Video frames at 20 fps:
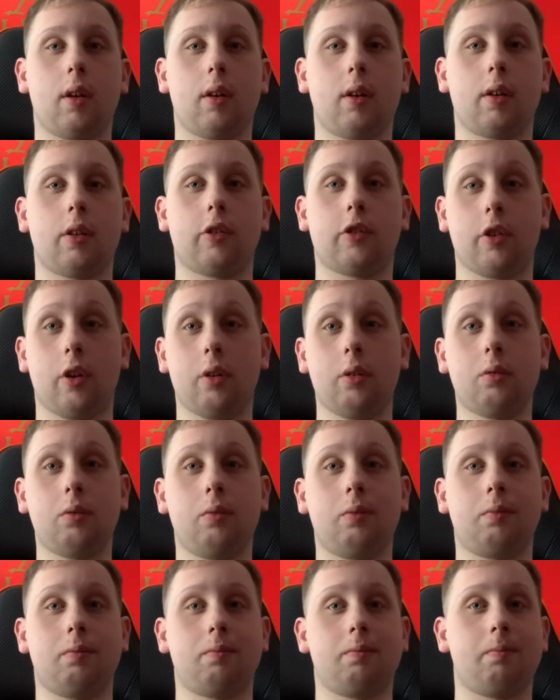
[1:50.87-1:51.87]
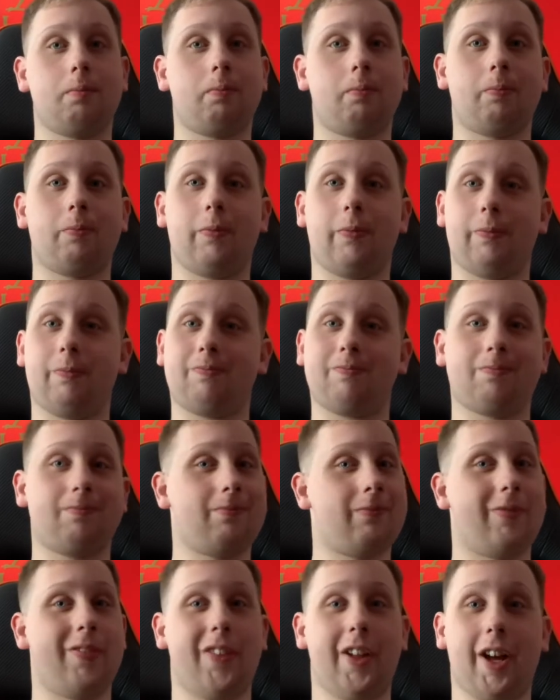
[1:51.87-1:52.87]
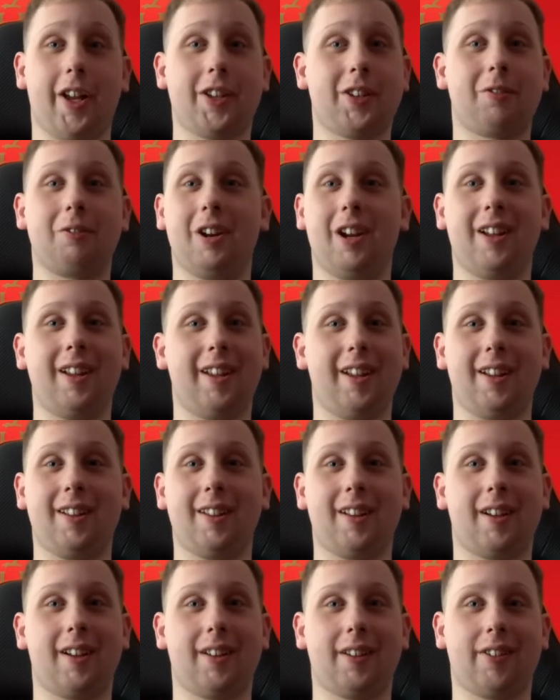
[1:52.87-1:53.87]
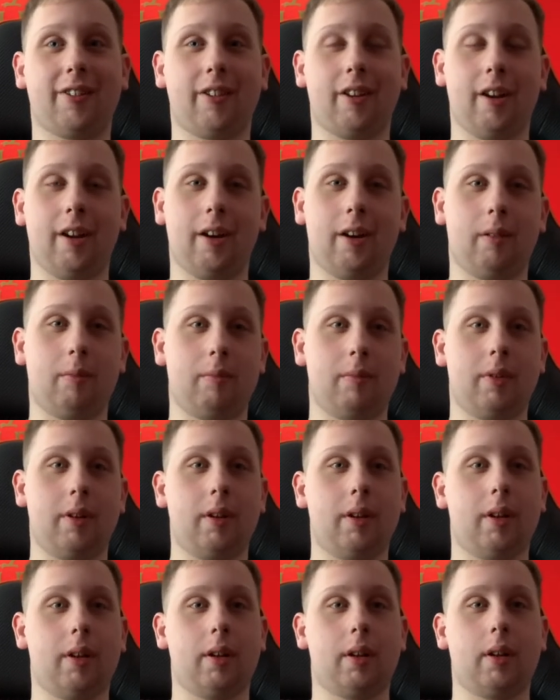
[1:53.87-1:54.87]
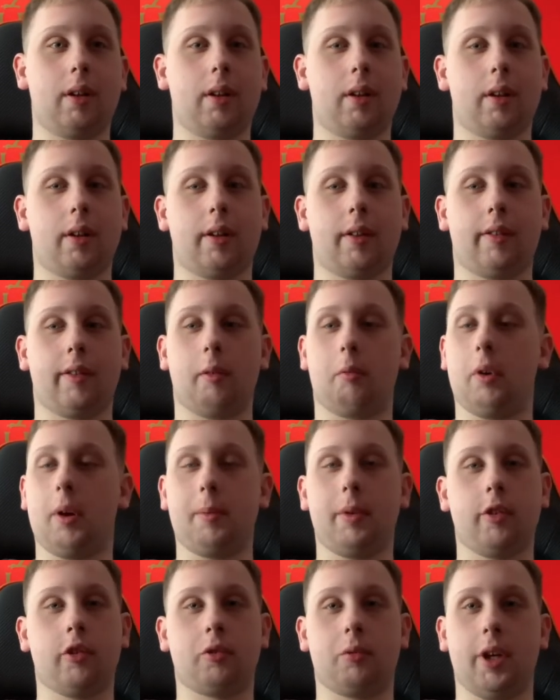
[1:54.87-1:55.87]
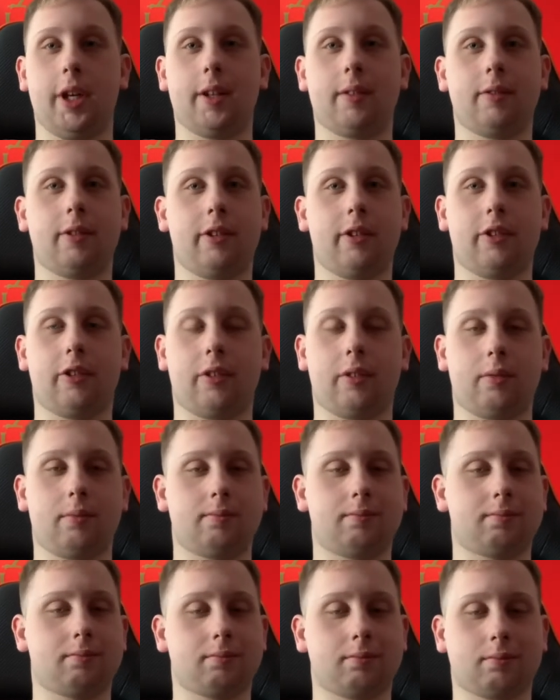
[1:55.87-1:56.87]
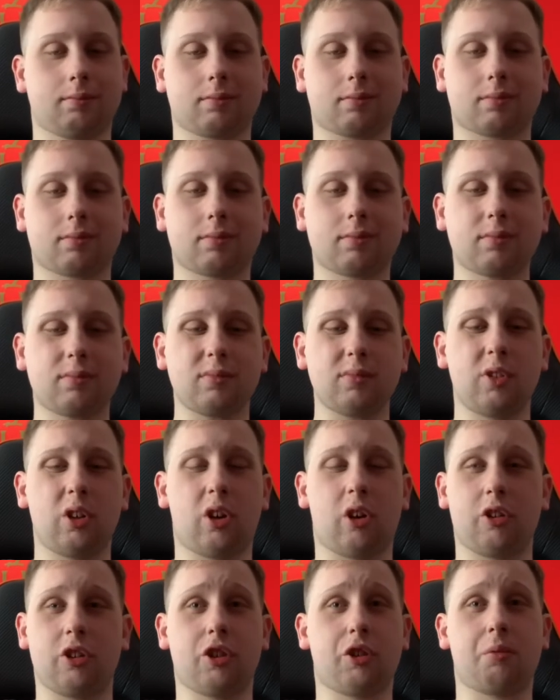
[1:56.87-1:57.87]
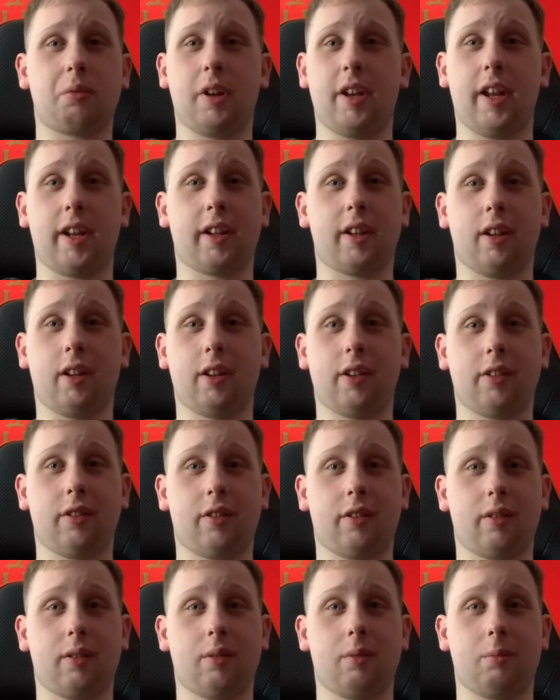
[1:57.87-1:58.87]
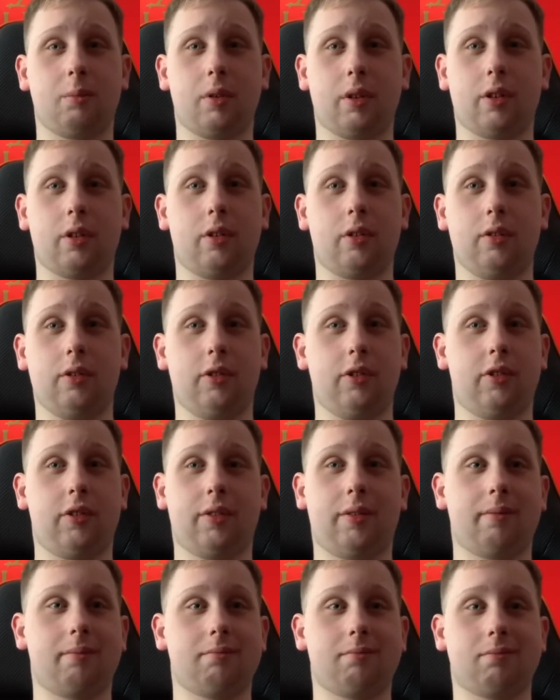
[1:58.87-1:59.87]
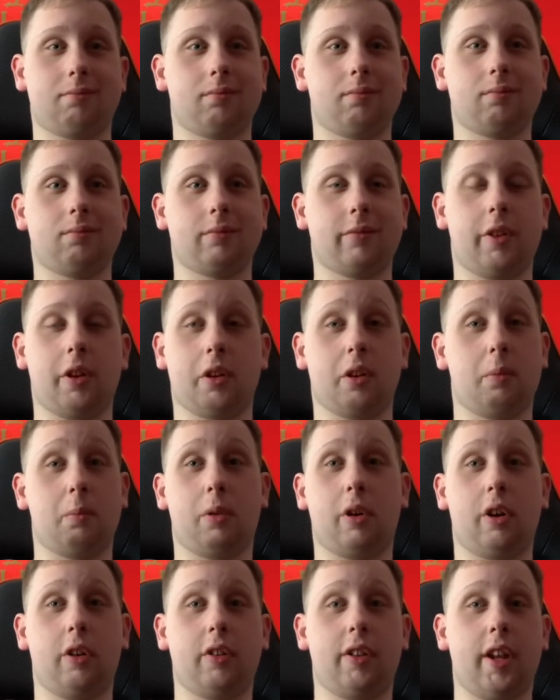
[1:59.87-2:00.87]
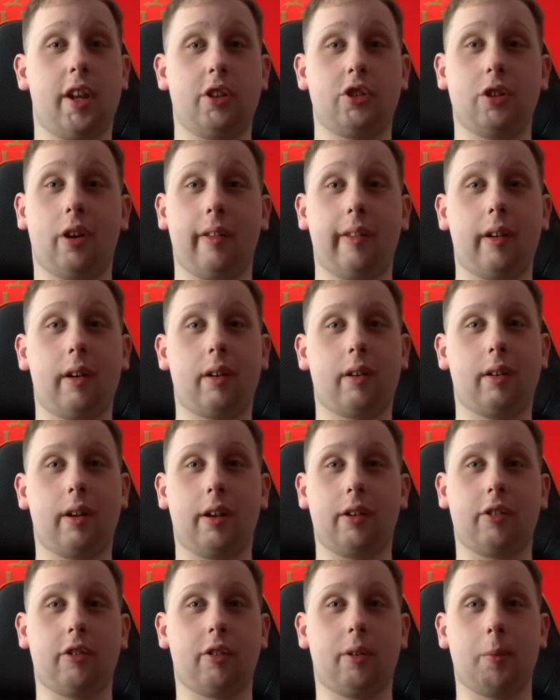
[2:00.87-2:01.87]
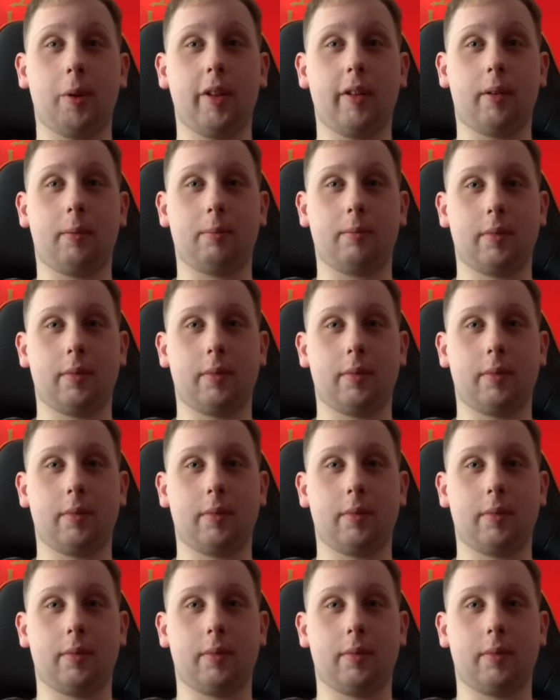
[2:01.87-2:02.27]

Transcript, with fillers: So that's really it, lads. Um, the women's ratings are just ridiculous because they're compared to each other and some of them